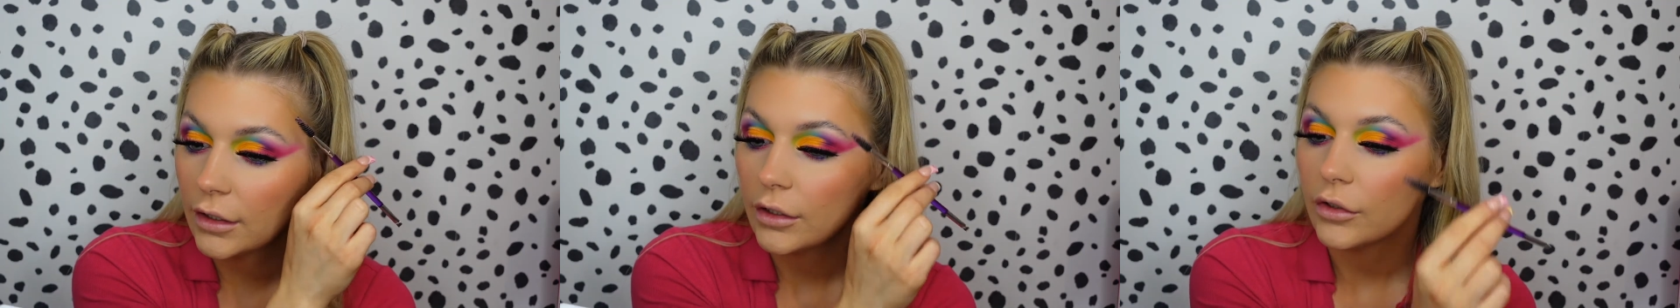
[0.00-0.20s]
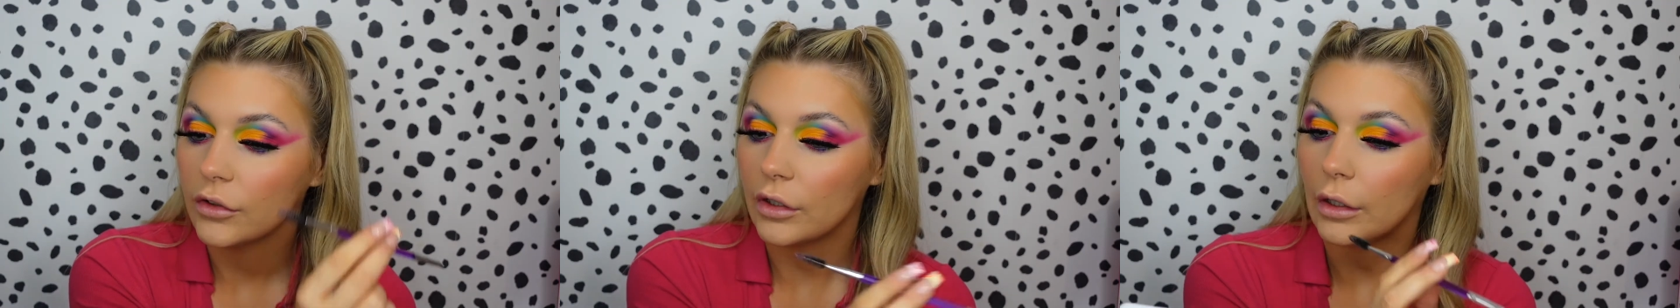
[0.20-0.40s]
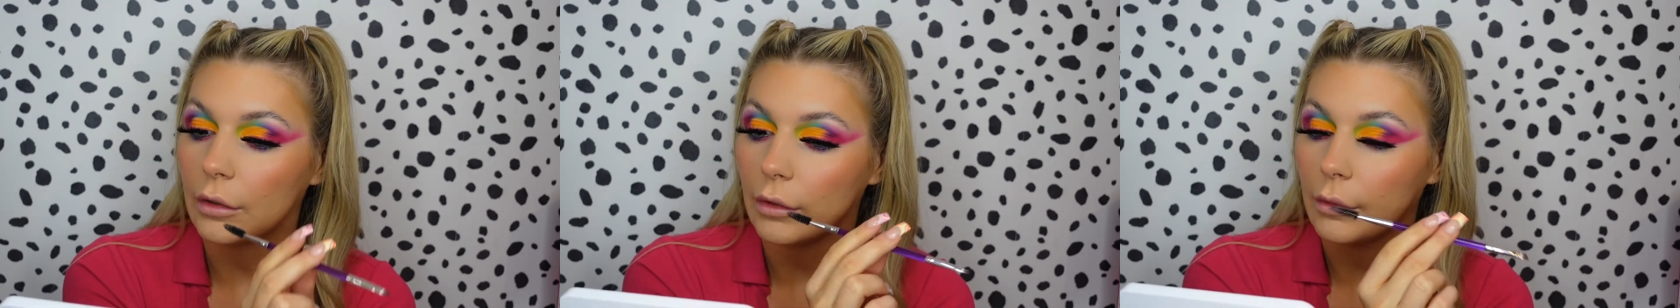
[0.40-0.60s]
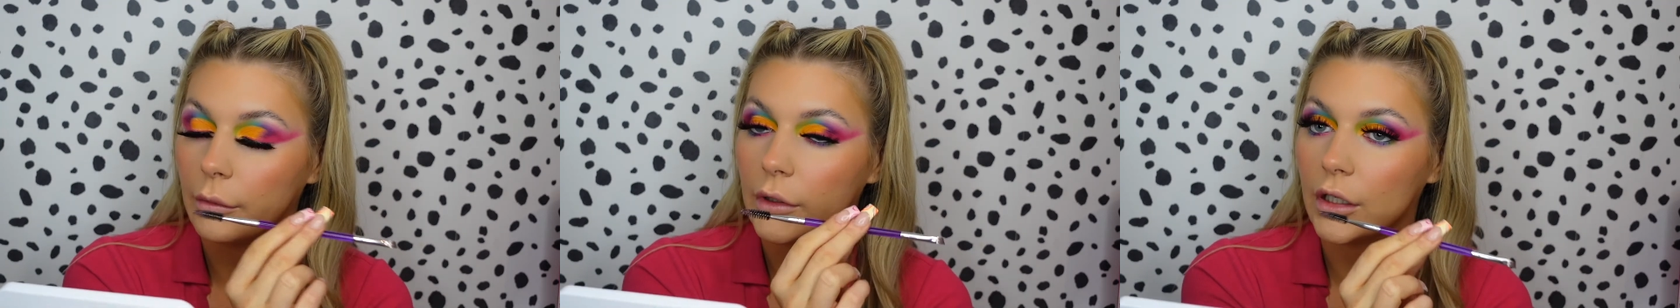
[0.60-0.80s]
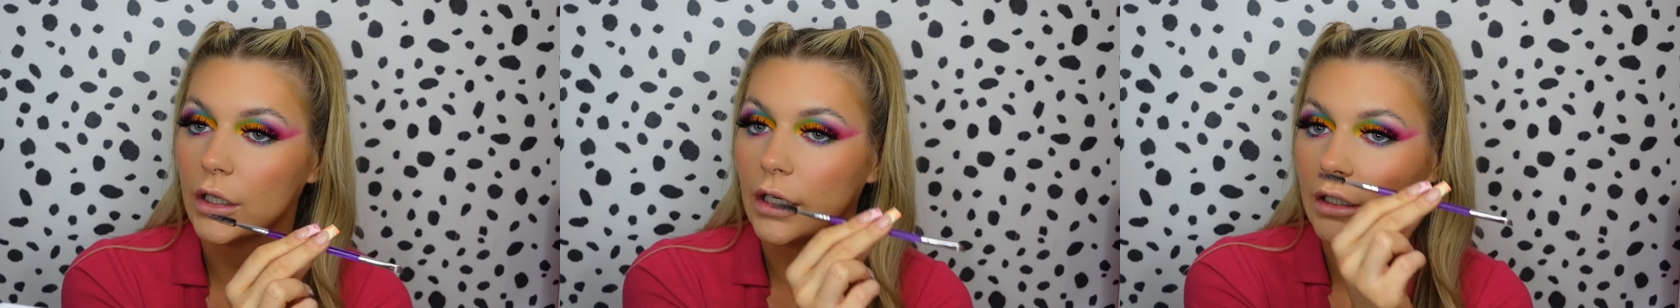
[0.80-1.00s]
so I
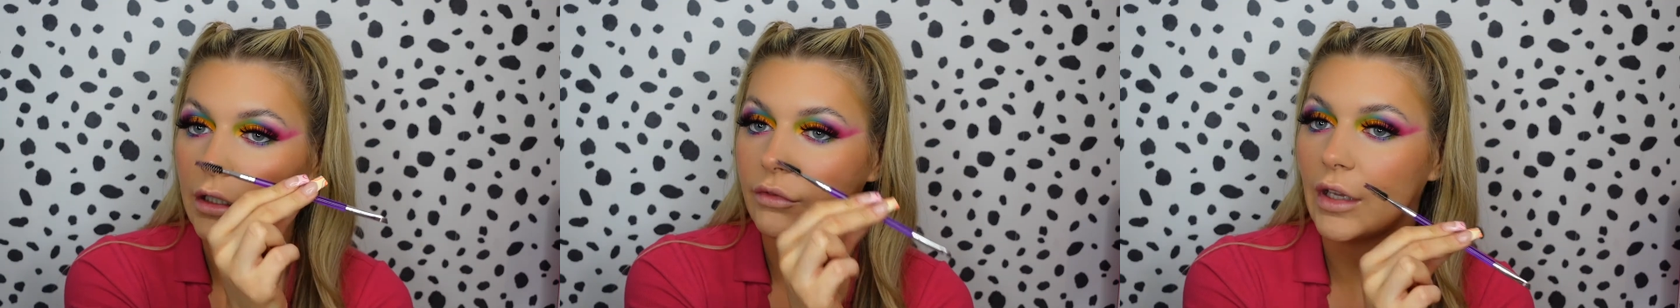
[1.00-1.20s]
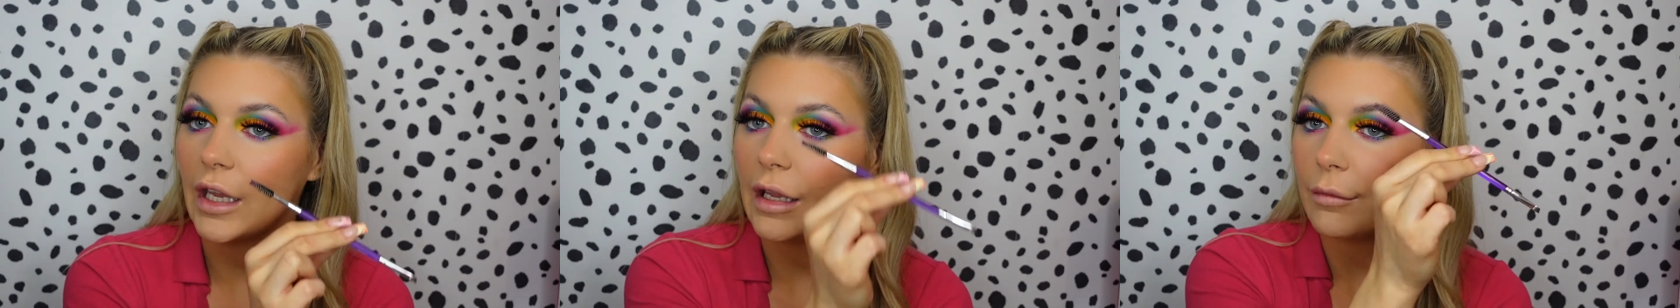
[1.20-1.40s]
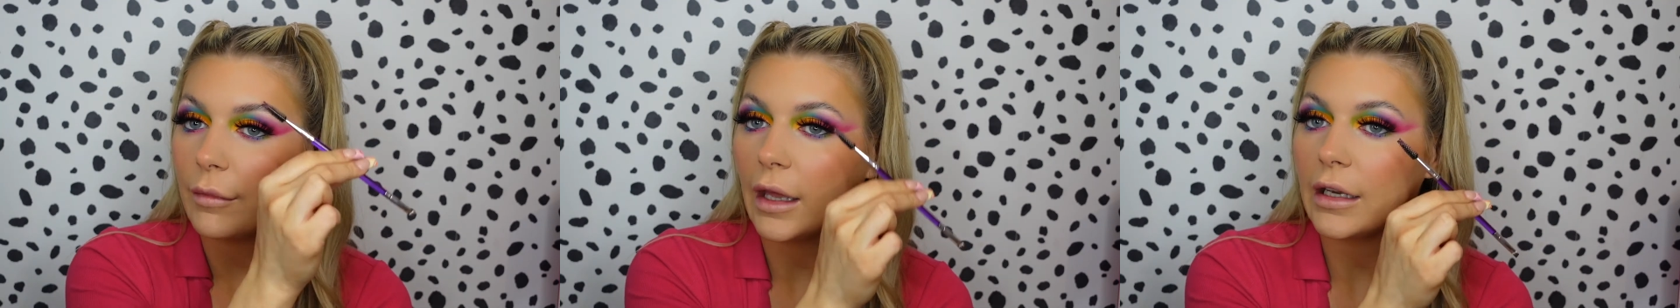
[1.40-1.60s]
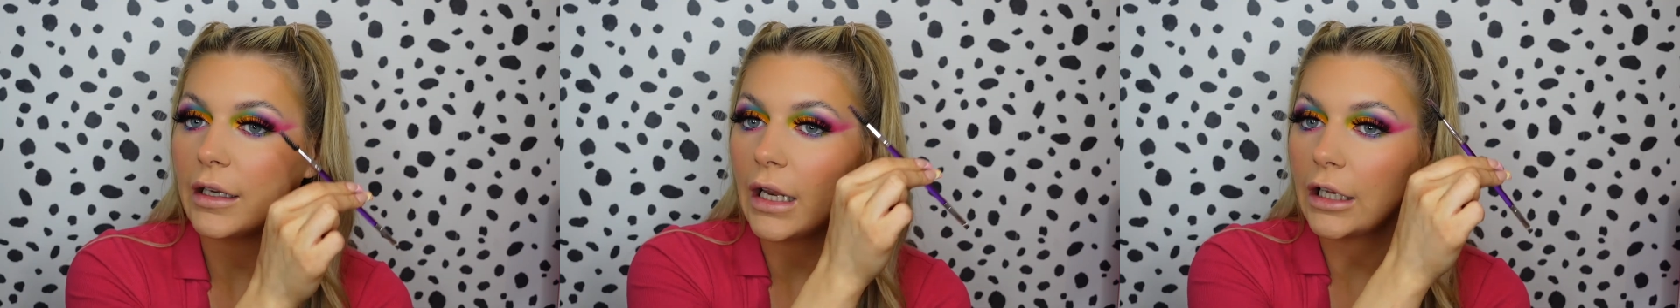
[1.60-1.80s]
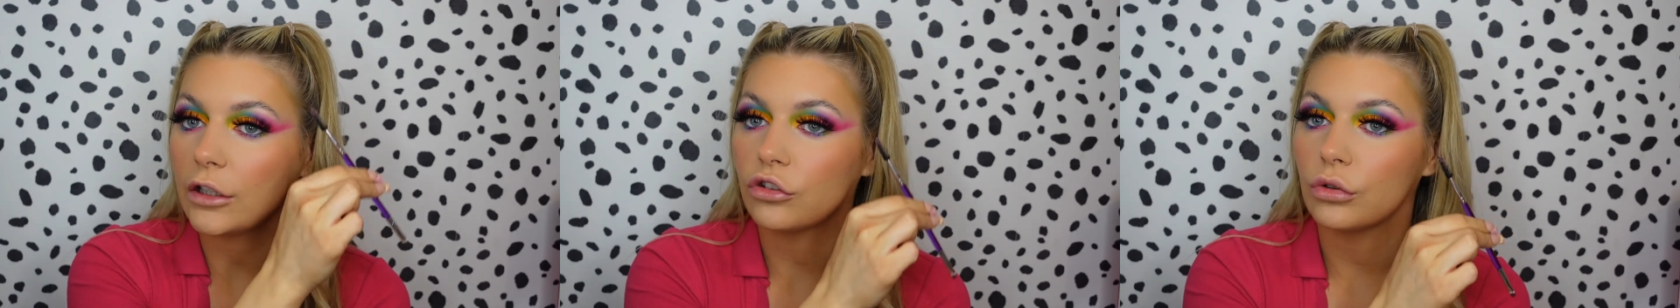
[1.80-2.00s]
want to kind of keep that
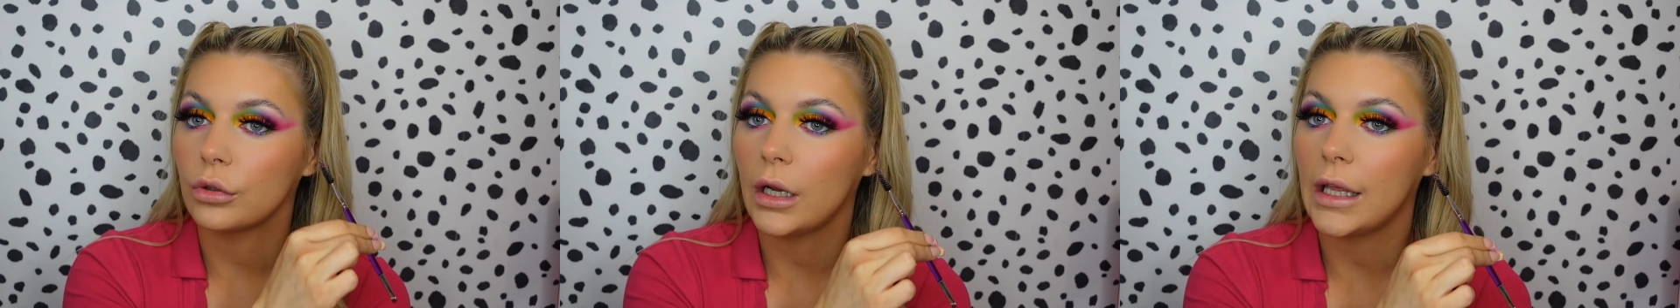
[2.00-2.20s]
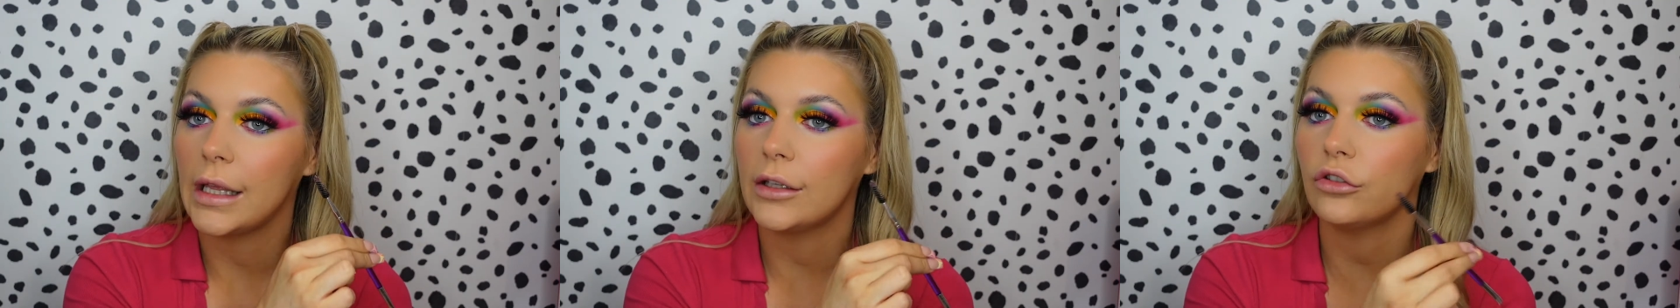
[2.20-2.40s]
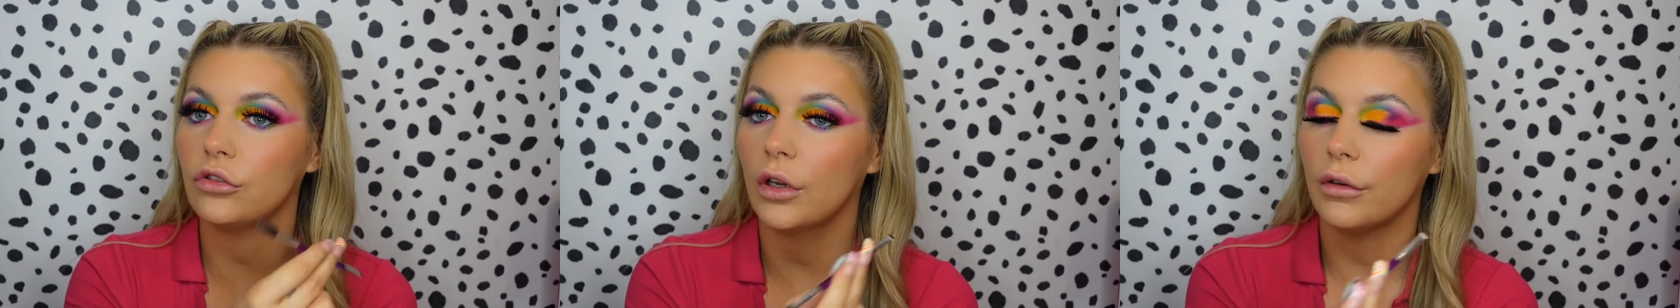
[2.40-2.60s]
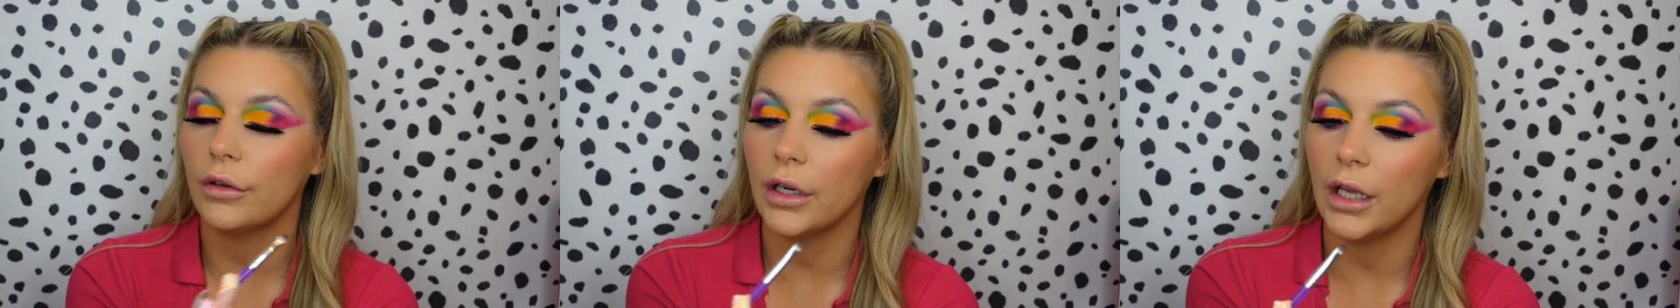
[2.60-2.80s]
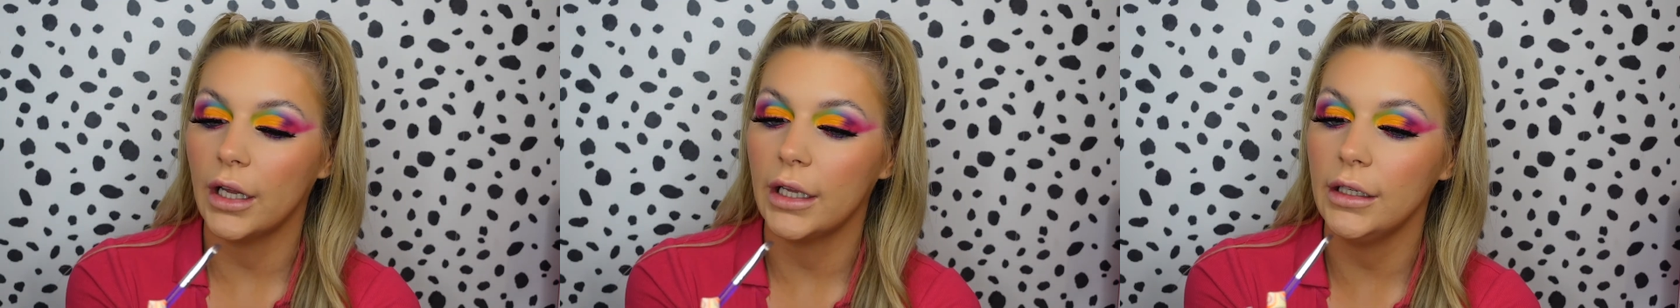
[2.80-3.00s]
natural hair stroke
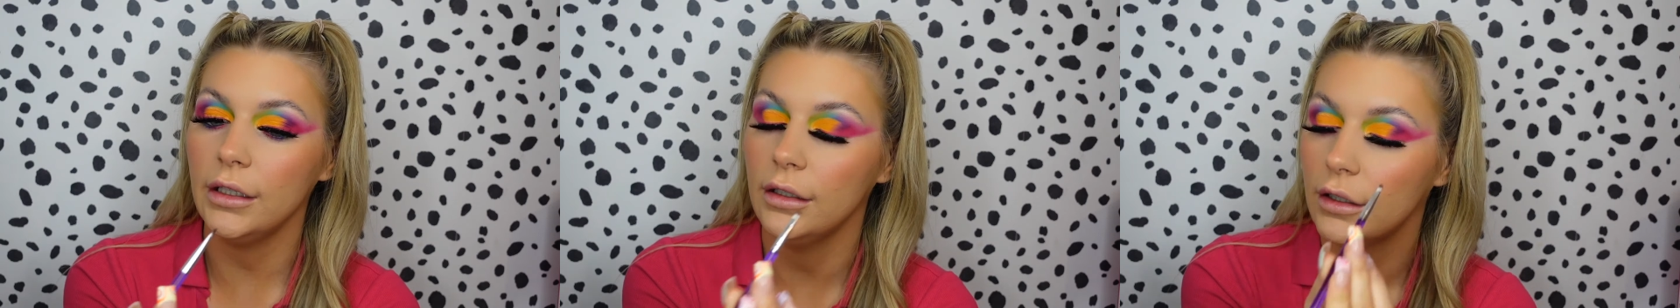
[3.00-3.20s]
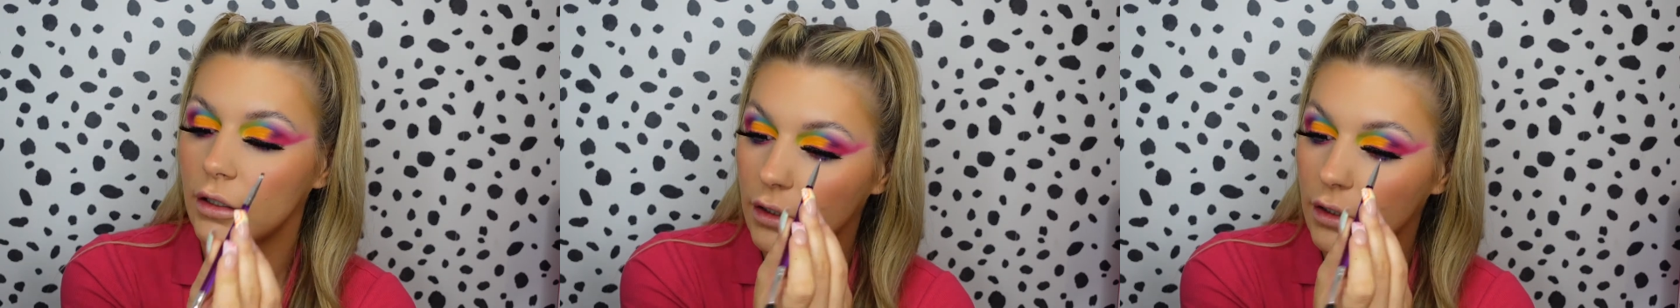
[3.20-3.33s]
line.